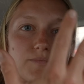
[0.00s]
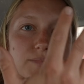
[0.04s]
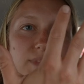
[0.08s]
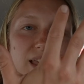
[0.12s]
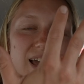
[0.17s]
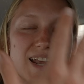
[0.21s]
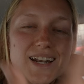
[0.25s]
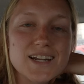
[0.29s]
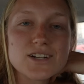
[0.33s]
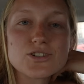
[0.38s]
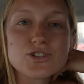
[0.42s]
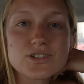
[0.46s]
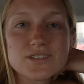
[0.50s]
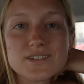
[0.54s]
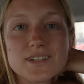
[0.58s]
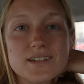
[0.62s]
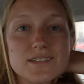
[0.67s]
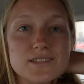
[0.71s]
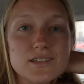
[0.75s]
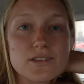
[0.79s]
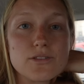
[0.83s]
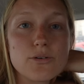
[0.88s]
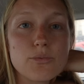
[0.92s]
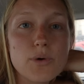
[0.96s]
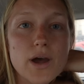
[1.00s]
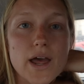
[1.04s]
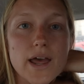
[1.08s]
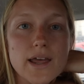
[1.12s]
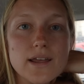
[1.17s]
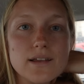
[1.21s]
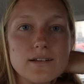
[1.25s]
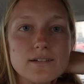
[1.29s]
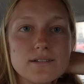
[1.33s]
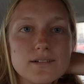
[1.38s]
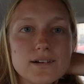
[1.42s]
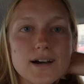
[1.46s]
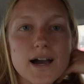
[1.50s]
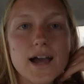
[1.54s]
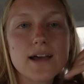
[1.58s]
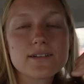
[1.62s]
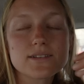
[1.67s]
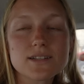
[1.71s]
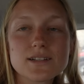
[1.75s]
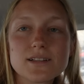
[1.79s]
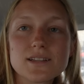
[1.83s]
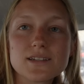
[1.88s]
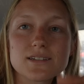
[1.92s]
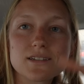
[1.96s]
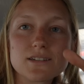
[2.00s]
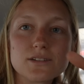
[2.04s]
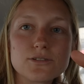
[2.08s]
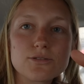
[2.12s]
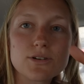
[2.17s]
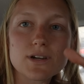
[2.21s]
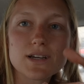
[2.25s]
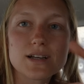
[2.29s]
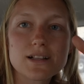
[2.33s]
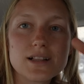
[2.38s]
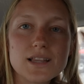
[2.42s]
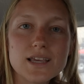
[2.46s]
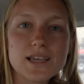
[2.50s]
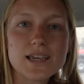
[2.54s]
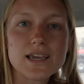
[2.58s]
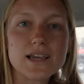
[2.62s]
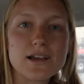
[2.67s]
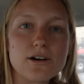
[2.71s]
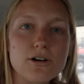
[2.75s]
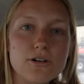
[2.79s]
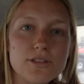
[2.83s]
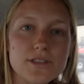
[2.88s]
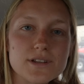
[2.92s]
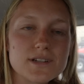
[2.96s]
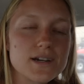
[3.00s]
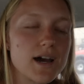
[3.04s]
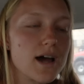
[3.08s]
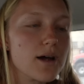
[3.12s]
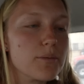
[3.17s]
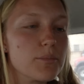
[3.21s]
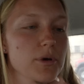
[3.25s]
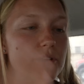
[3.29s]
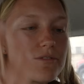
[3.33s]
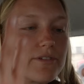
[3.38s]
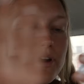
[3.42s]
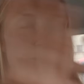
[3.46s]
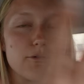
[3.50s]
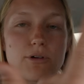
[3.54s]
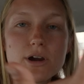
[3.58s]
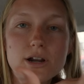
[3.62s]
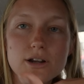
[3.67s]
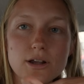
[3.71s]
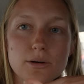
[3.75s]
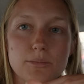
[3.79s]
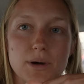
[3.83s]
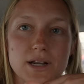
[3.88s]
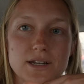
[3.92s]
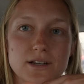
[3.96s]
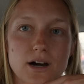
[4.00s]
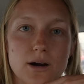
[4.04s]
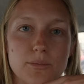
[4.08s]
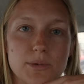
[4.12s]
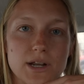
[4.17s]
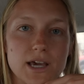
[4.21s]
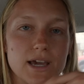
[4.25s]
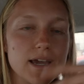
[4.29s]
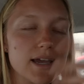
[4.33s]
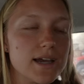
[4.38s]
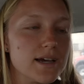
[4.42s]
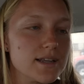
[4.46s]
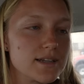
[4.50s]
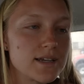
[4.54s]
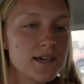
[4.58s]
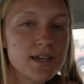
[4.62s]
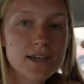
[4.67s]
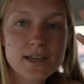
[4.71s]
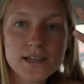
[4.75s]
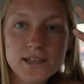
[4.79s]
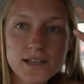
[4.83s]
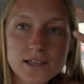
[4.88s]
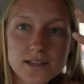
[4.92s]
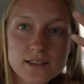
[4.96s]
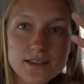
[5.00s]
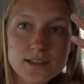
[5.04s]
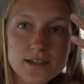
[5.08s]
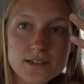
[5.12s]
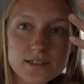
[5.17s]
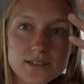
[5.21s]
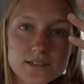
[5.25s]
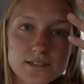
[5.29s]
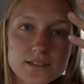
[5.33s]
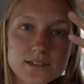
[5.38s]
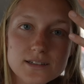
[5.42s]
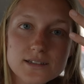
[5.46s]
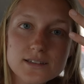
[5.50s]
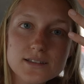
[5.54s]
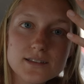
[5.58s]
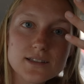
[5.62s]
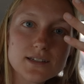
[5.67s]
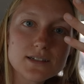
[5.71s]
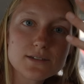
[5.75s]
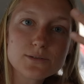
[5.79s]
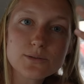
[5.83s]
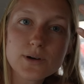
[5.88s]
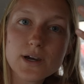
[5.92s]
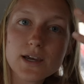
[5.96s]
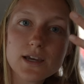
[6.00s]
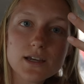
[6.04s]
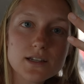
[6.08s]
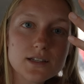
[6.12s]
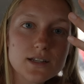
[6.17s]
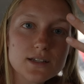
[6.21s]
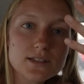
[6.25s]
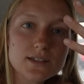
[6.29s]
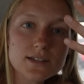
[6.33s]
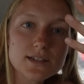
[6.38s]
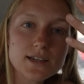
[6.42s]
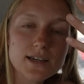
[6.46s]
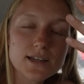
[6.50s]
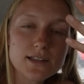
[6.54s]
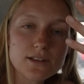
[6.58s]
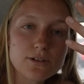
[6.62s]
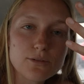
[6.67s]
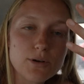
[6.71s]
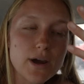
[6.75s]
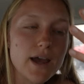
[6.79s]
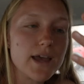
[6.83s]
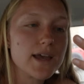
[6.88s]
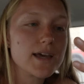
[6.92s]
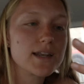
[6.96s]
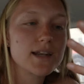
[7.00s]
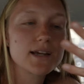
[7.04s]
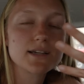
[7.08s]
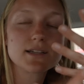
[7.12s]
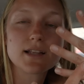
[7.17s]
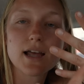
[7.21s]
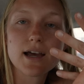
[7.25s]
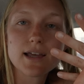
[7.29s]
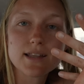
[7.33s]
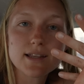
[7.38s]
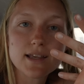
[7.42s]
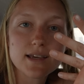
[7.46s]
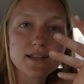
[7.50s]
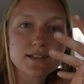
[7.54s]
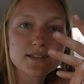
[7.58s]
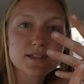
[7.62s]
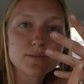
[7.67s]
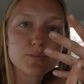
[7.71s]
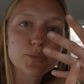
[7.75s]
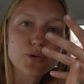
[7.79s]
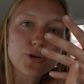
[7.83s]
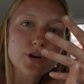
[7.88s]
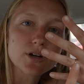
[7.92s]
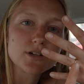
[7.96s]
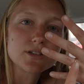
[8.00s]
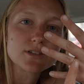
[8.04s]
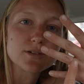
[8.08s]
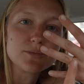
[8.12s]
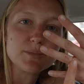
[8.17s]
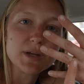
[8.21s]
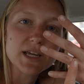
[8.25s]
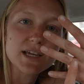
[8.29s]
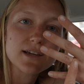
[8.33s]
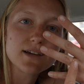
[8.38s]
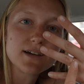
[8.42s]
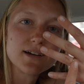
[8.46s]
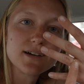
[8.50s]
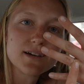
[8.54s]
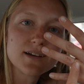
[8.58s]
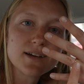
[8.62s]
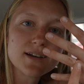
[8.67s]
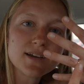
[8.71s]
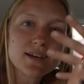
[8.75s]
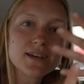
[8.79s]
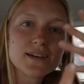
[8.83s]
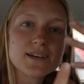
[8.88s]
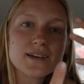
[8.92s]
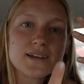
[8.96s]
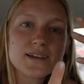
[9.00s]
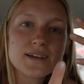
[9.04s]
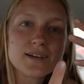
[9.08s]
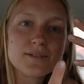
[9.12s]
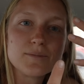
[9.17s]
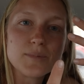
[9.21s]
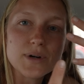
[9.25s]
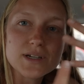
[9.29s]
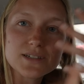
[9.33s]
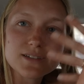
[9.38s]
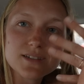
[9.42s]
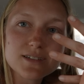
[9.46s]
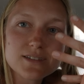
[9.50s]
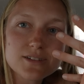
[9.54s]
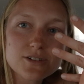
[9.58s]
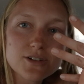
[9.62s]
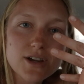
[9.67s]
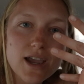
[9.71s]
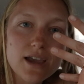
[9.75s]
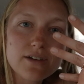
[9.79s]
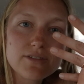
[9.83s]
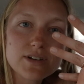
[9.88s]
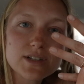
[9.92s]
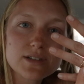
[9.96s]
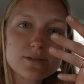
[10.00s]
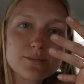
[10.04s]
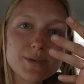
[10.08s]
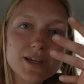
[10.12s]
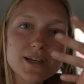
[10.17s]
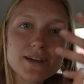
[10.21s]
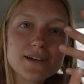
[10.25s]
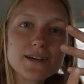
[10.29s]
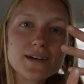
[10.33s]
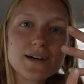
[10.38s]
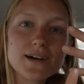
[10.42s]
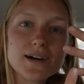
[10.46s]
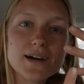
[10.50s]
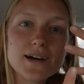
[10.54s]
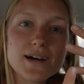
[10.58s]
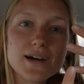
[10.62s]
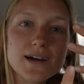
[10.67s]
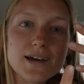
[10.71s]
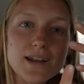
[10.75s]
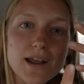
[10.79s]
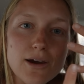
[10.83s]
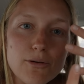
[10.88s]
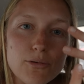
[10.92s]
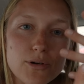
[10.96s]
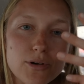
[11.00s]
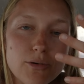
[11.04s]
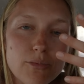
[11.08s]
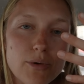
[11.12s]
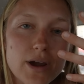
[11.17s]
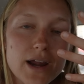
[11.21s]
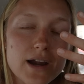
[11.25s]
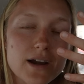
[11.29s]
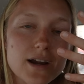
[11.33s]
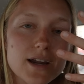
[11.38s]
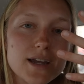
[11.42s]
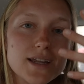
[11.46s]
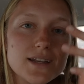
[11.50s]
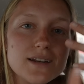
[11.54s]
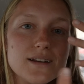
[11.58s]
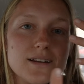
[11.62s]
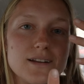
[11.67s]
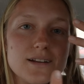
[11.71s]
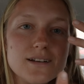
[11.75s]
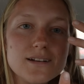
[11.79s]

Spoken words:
and it just gets in the way. I have to listen to it clinking all the time if I wear it on my dominant hand. This way it doesn't get in the way, and it's important to me. My sister gave it to me and I want to wear it,